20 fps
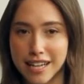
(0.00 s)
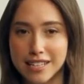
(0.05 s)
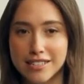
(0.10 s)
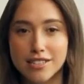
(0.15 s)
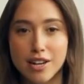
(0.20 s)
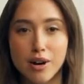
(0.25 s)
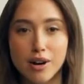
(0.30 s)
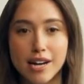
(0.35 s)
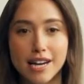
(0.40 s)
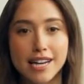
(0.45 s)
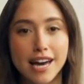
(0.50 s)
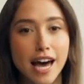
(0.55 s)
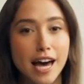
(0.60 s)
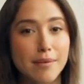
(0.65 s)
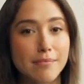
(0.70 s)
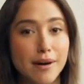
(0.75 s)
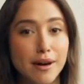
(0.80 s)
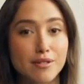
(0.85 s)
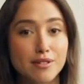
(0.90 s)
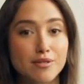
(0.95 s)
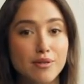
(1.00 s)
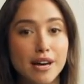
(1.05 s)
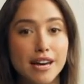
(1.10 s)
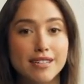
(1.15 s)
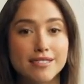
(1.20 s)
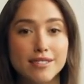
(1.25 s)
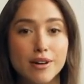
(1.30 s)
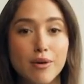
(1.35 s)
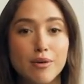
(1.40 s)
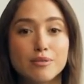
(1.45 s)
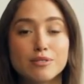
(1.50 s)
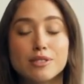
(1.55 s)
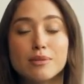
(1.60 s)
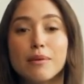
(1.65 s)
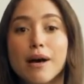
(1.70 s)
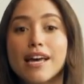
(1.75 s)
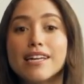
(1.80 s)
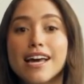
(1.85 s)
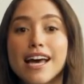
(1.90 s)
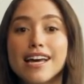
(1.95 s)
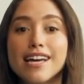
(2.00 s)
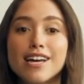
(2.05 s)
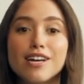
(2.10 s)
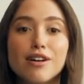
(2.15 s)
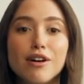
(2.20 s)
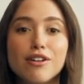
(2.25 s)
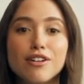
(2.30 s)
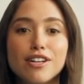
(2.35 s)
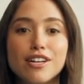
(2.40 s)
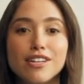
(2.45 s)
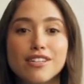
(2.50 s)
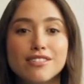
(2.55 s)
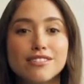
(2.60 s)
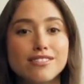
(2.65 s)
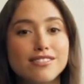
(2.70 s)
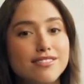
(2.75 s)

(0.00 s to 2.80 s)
Don't let high bounce rates hold you back any longer.